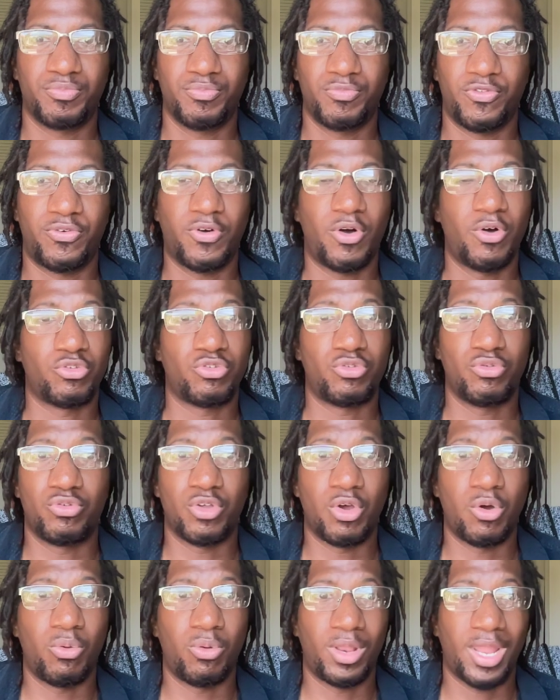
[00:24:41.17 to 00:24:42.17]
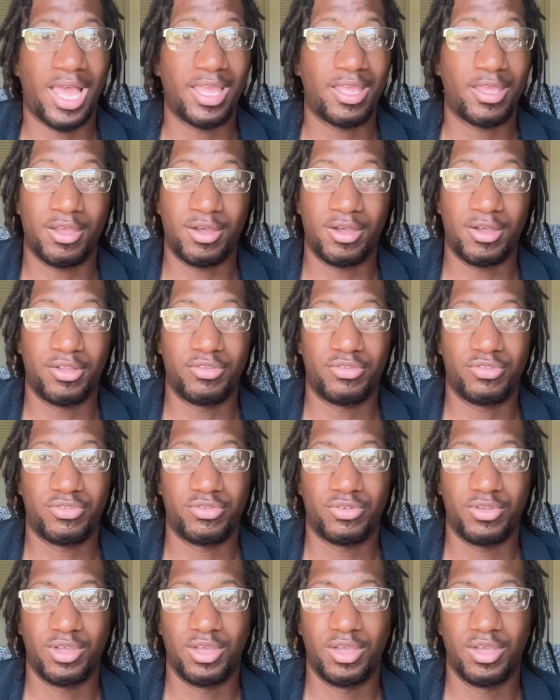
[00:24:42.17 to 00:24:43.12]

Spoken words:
folks who don't like guns.